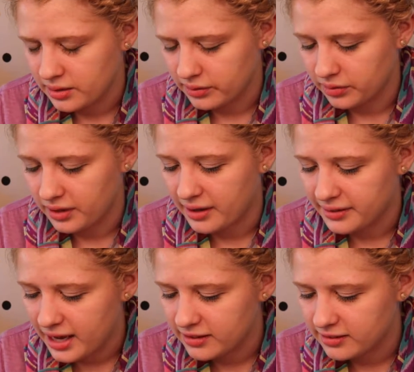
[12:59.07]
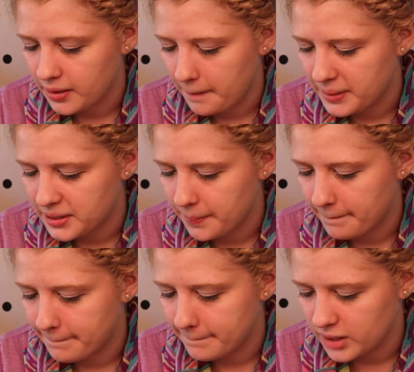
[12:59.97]
So it's got dates, peanut
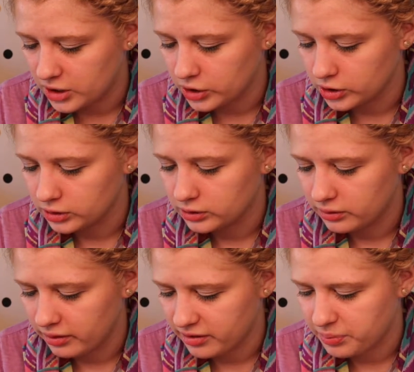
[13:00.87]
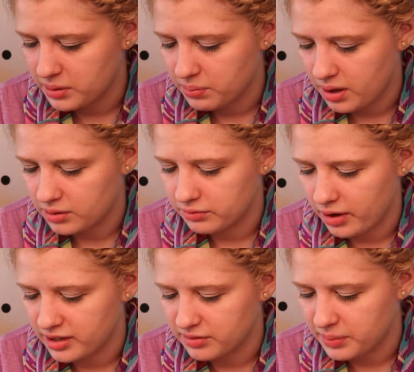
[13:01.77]
butter, crispy brown
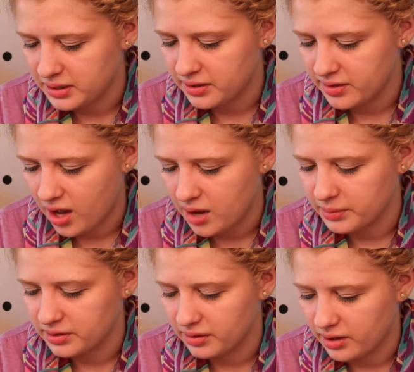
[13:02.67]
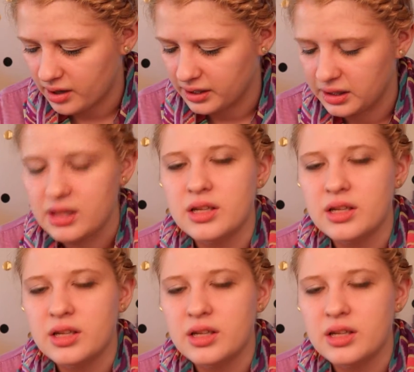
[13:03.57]
rice, peanuts, almonds, and honey.